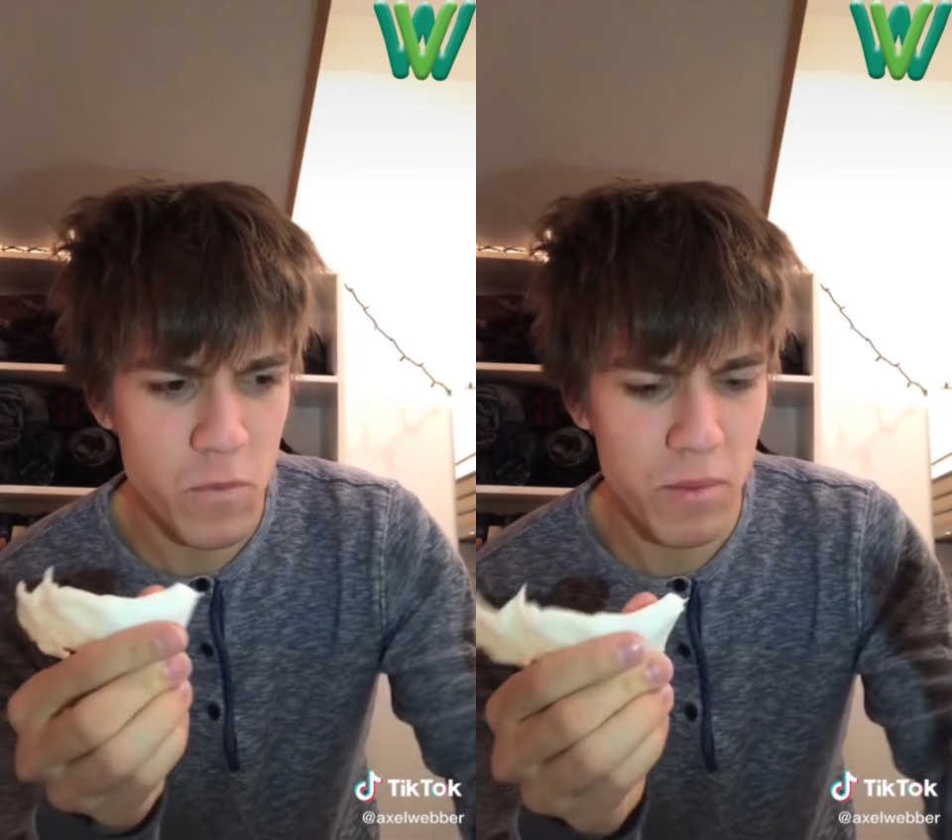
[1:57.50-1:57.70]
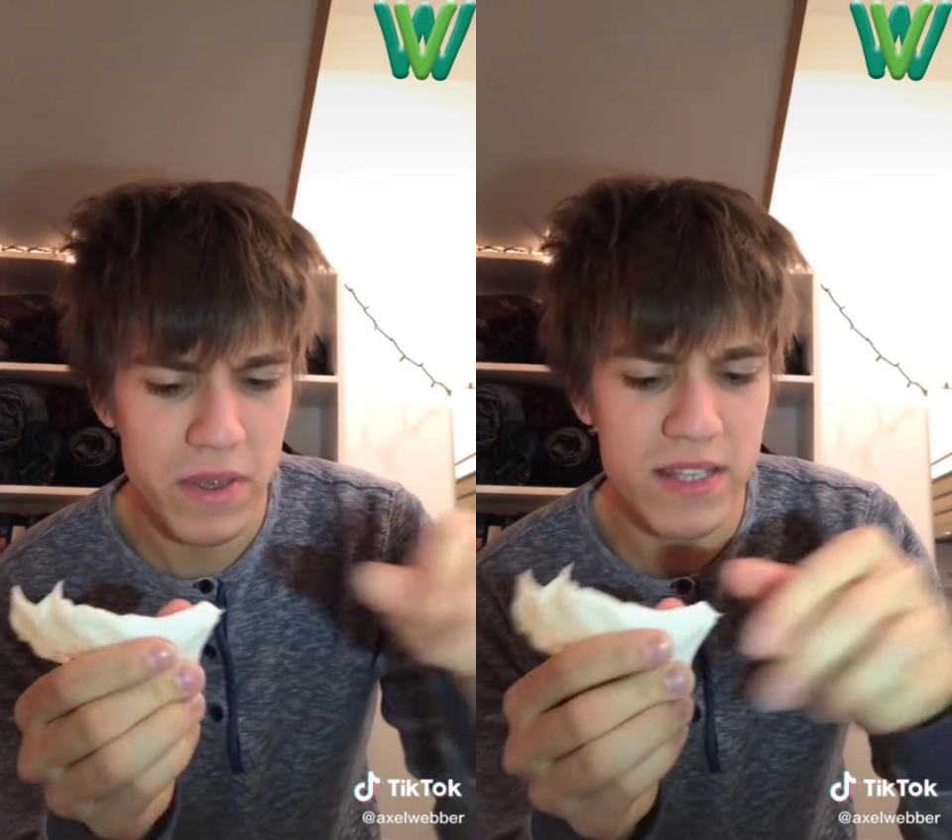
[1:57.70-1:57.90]

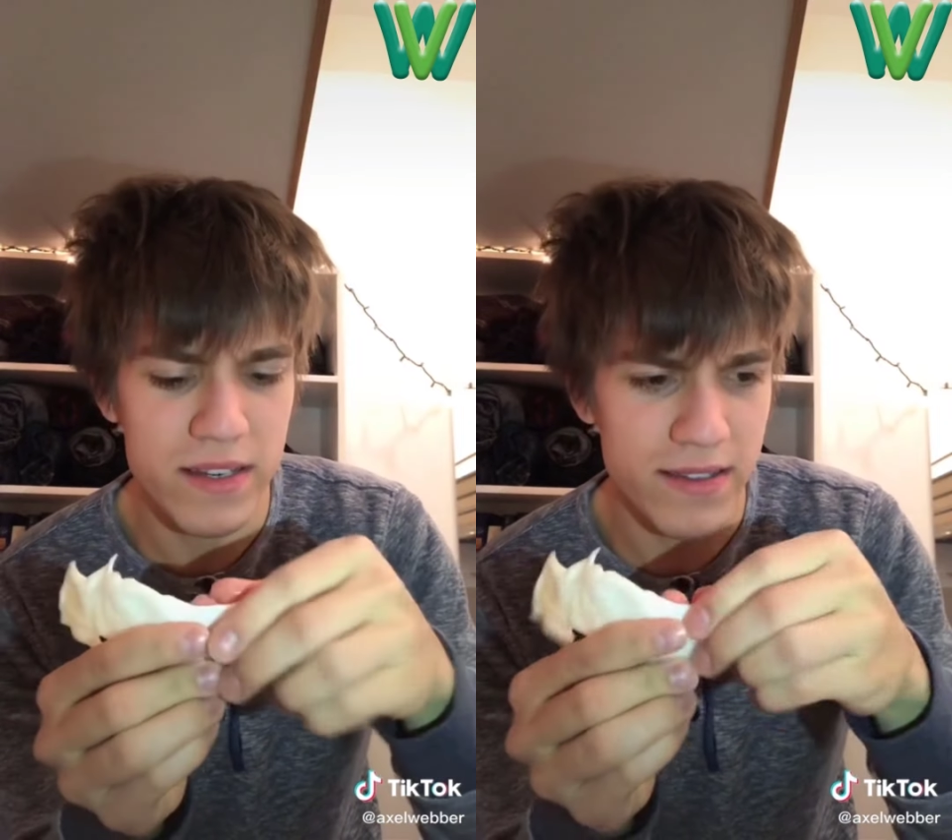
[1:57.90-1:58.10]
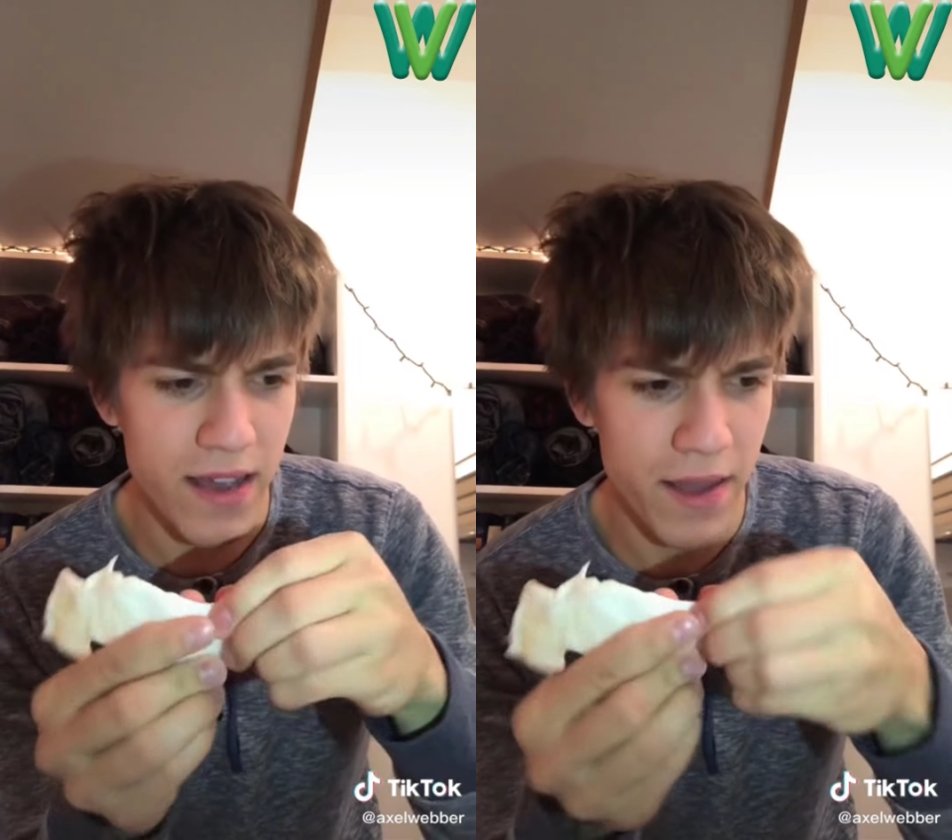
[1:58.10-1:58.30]
One
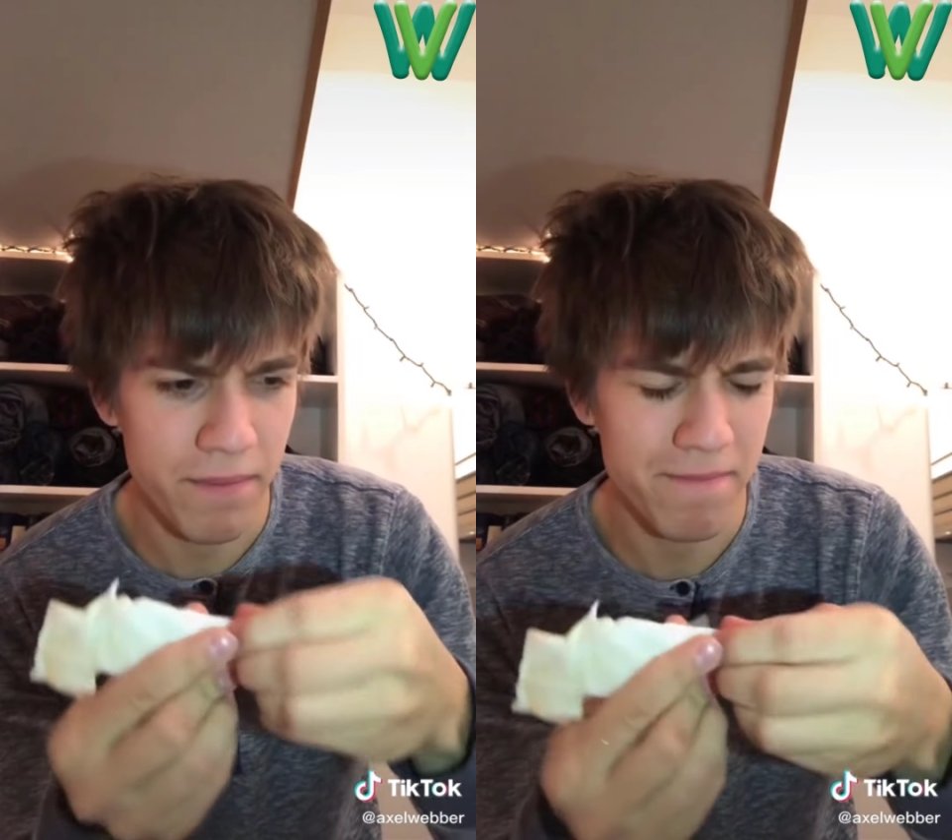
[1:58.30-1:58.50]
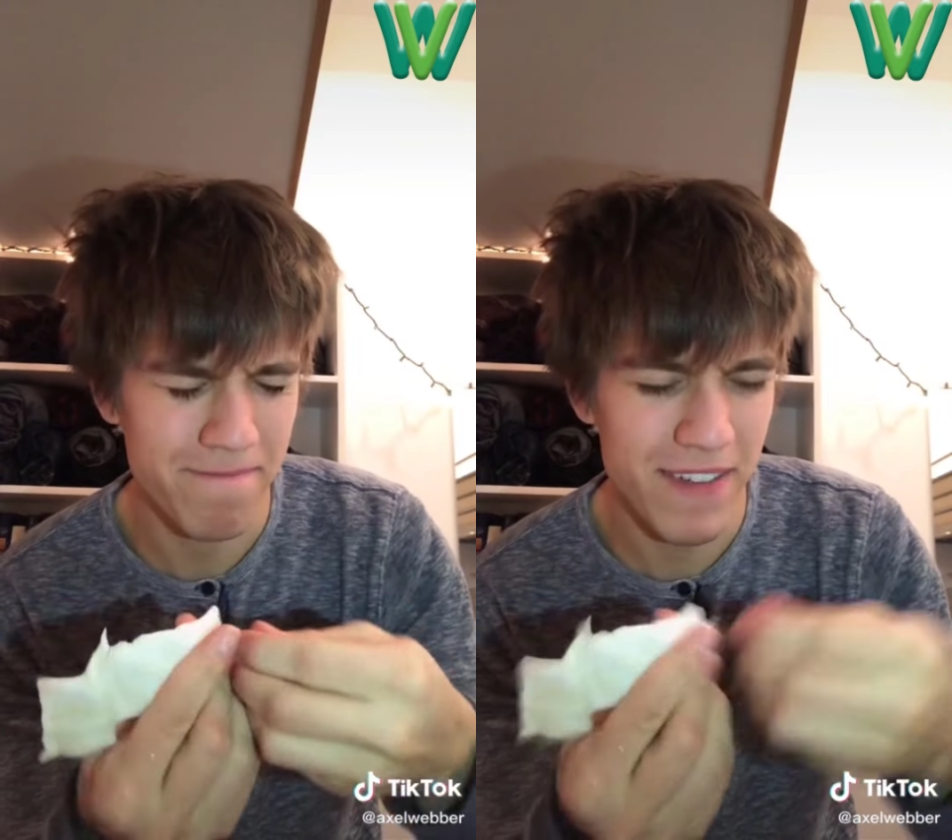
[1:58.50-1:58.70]
piece at a
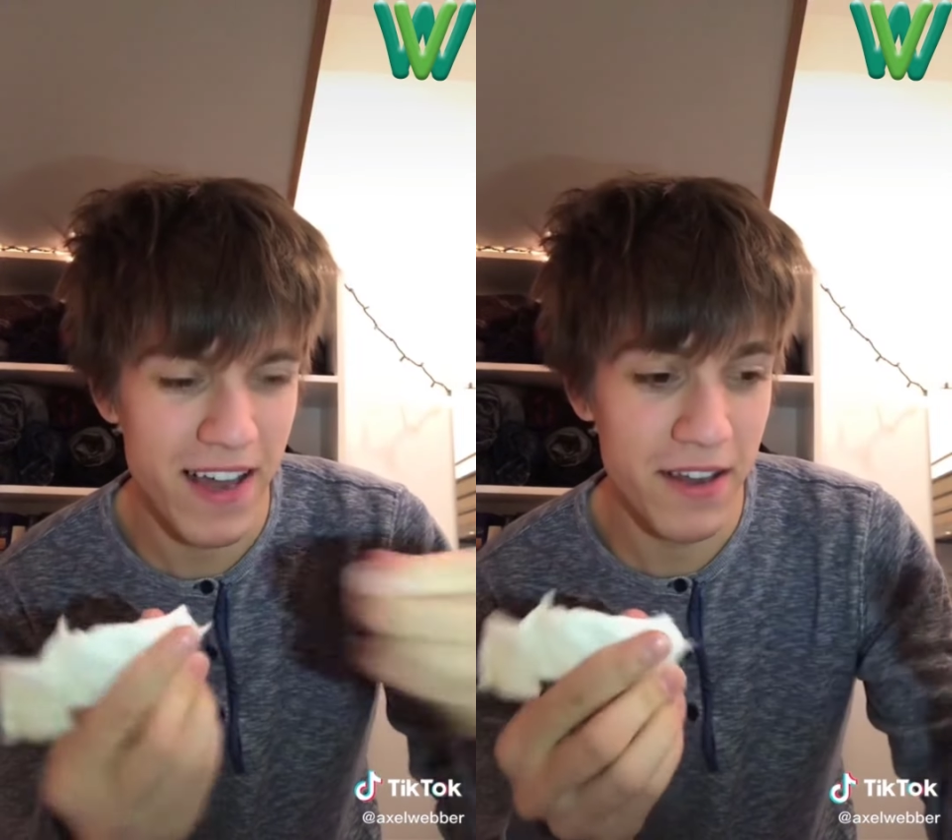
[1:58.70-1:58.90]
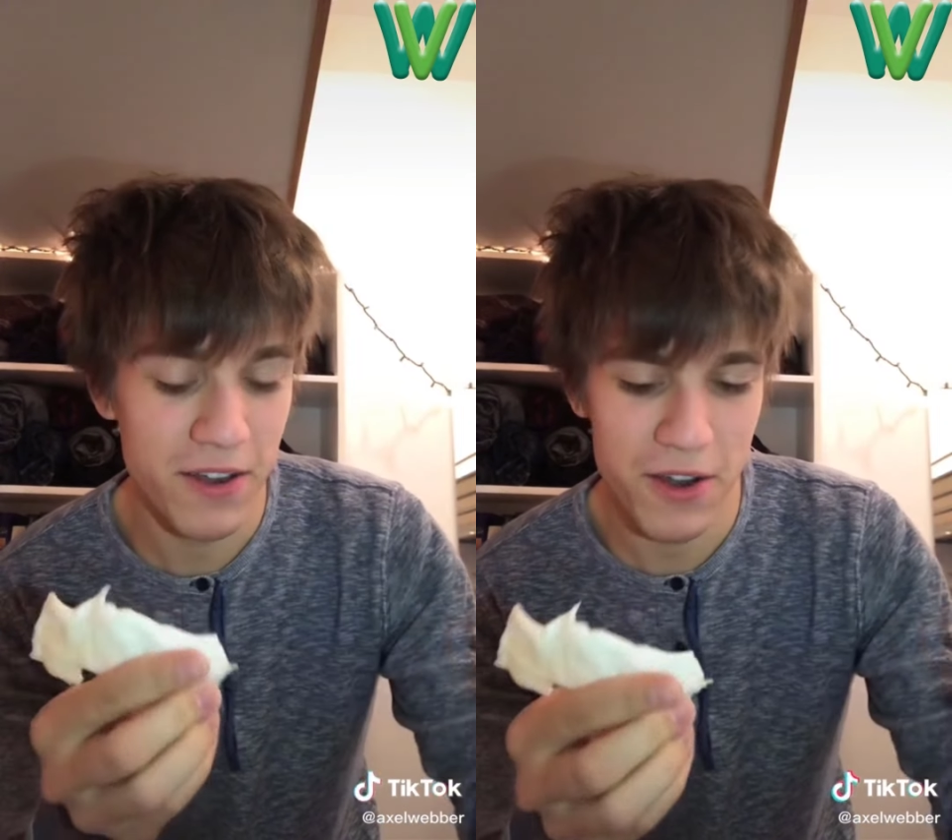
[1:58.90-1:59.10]
time.
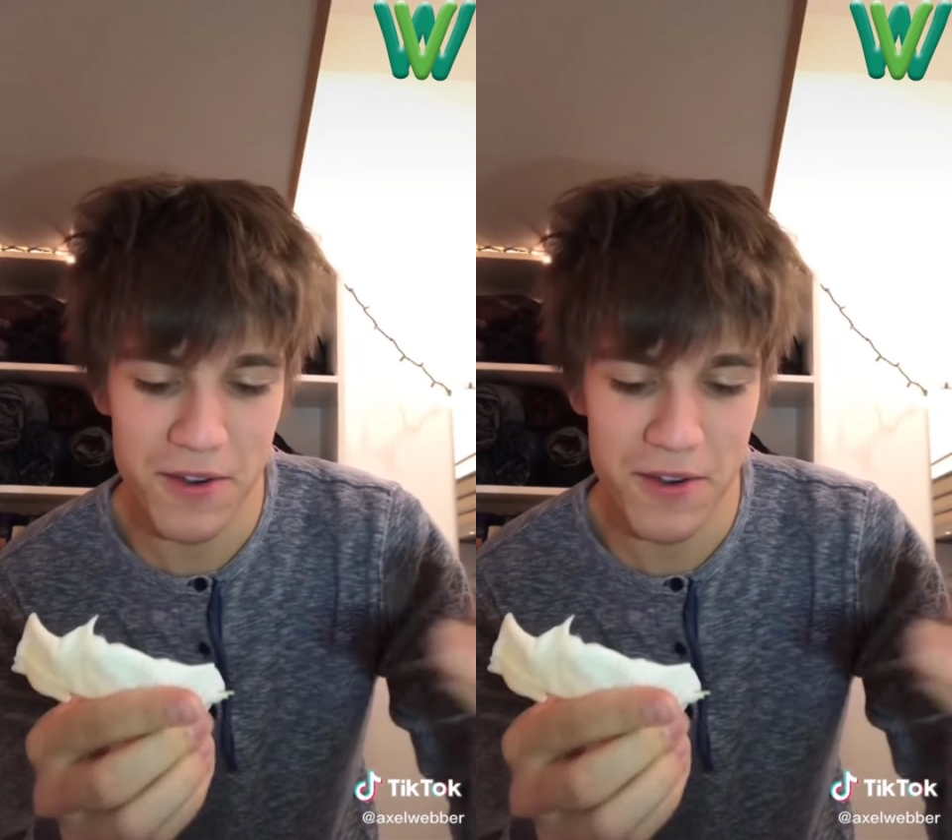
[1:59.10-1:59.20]
Huh?